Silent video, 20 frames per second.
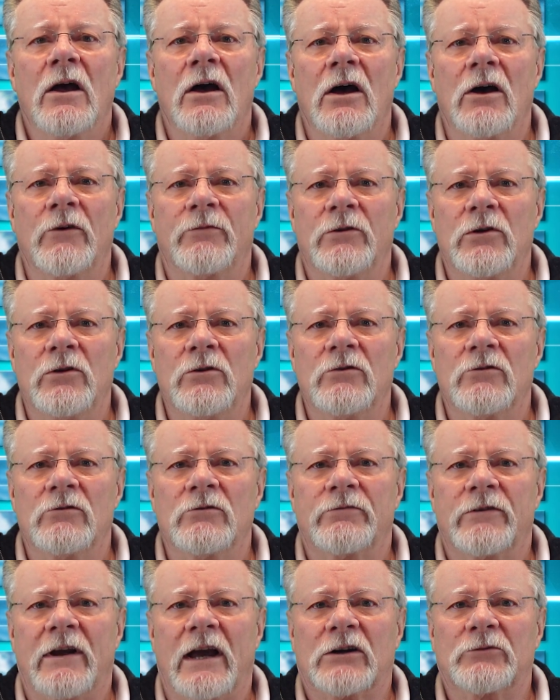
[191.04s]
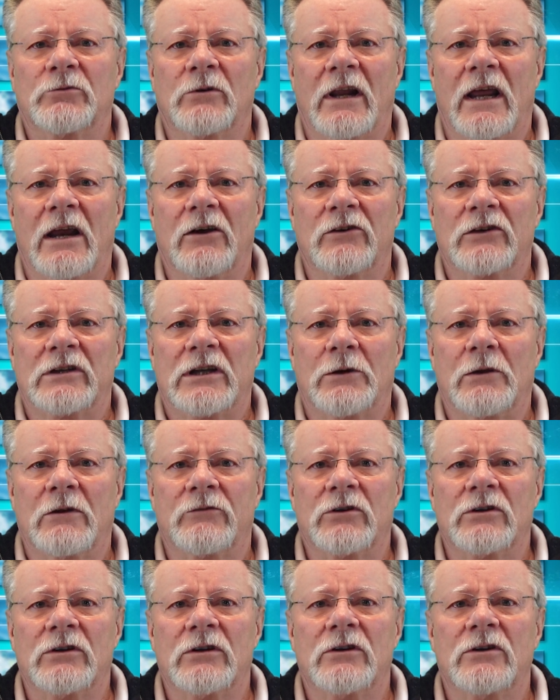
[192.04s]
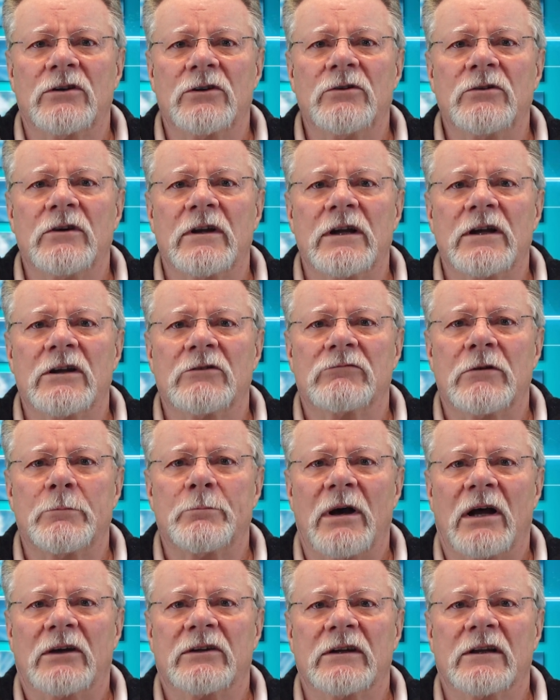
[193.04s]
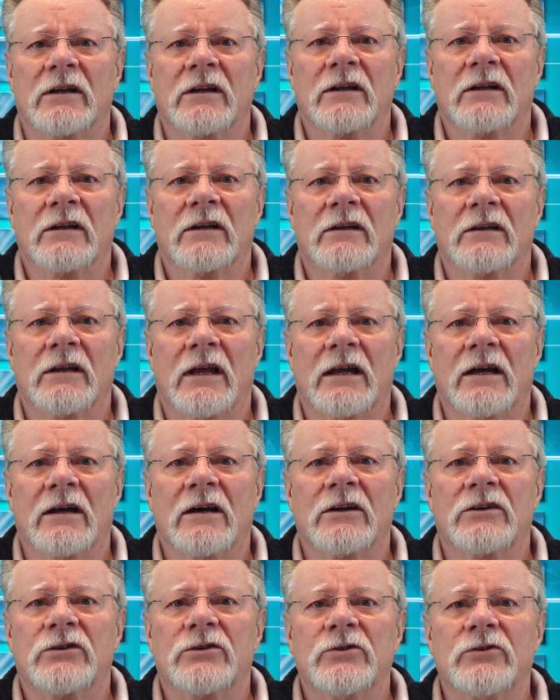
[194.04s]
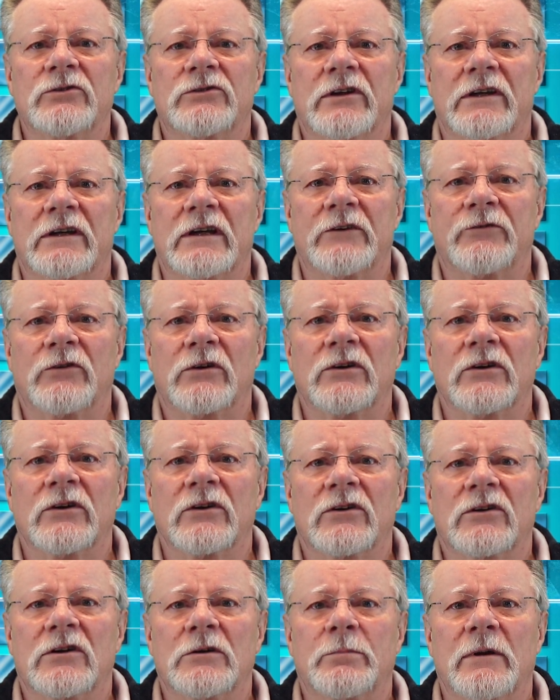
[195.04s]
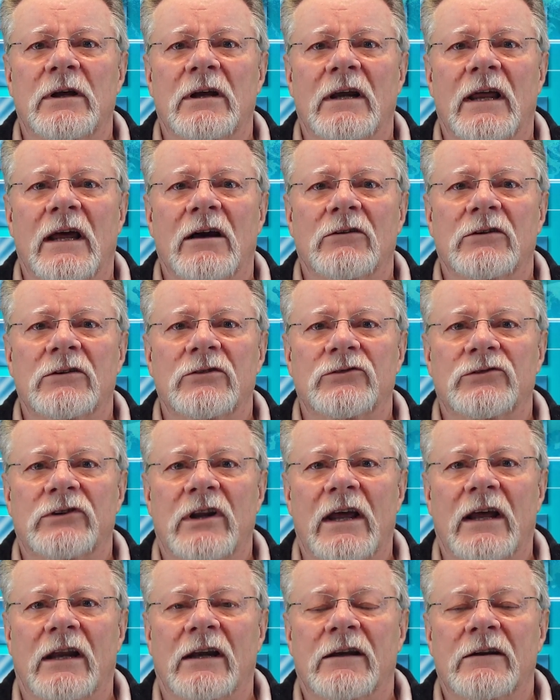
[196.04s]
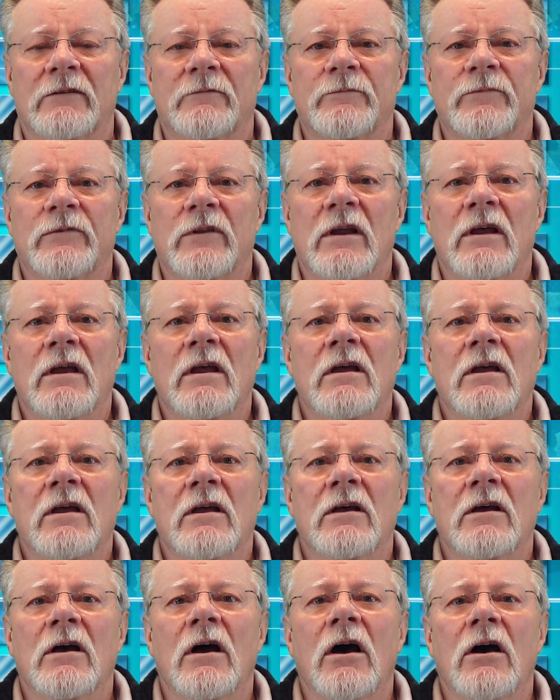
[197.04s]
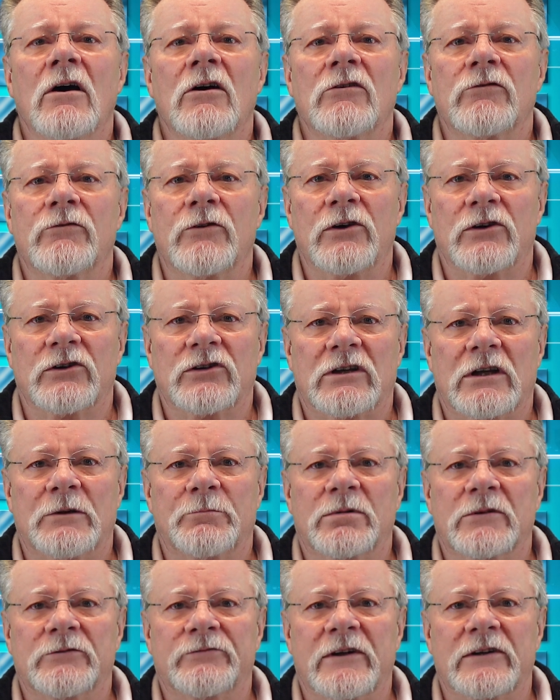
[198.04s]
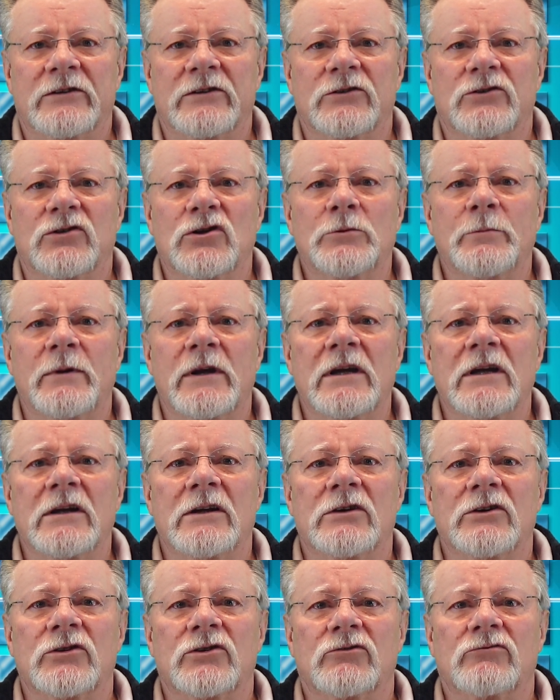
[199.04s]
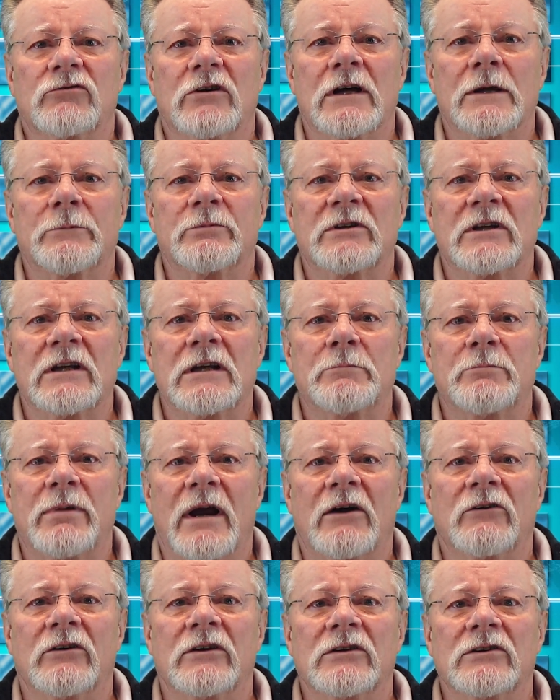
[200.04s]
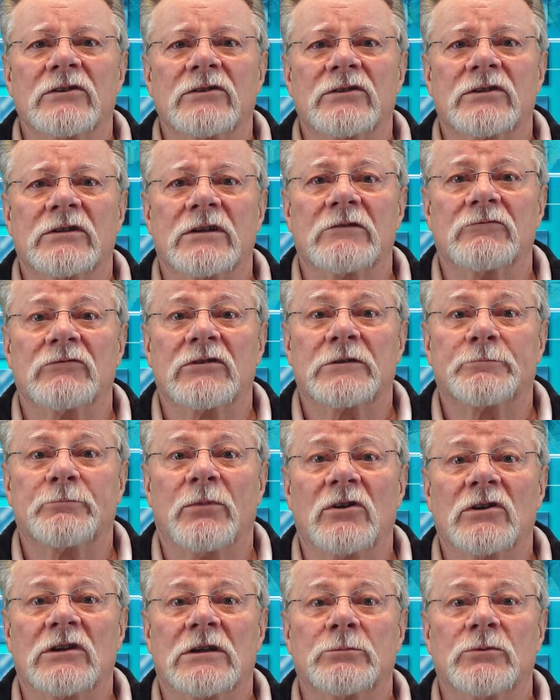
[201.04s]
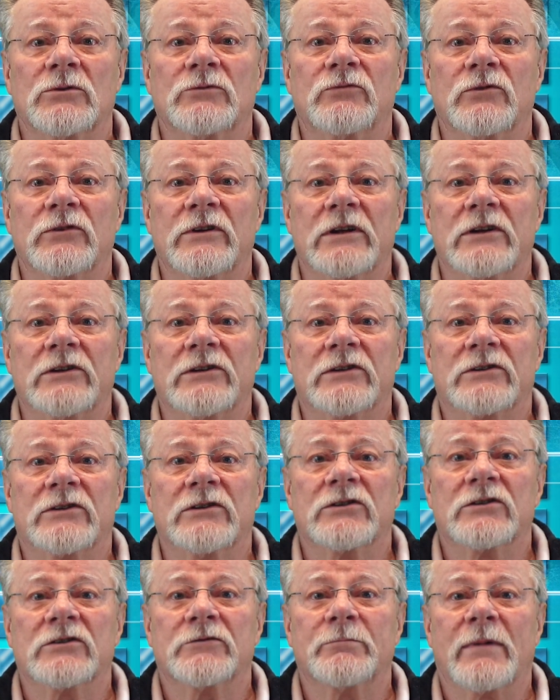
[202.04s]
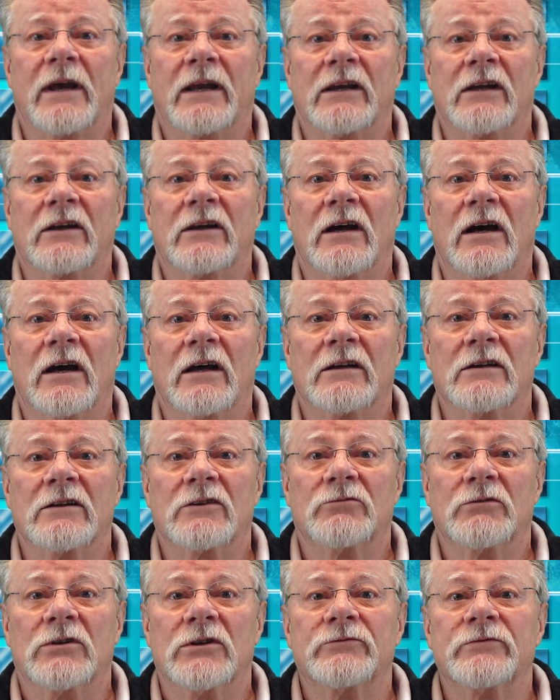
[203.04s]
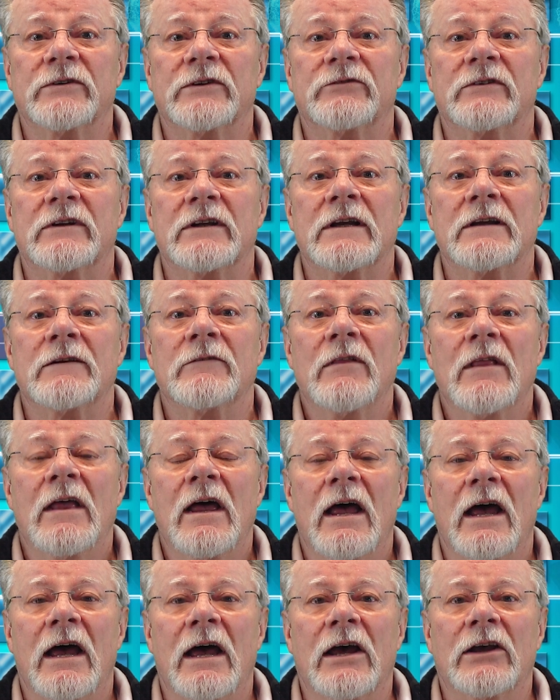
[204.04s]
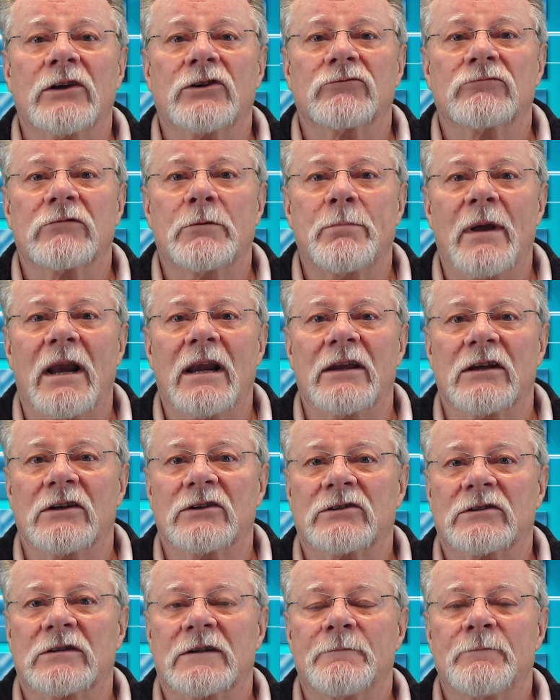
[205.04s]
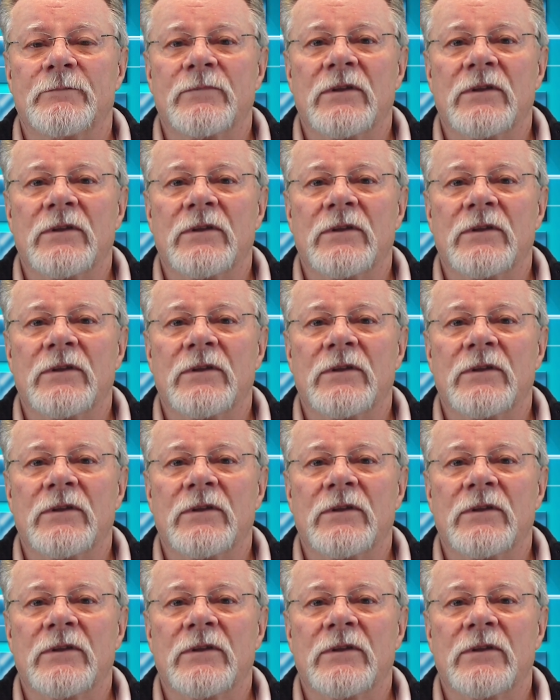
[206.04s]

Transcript: A few factual errors, however, do need rebutting. They are too significant to be allowed to stand. First, Professor Twomey describes the barons responsible for the existence of Magna Carta 1215 as rebellious.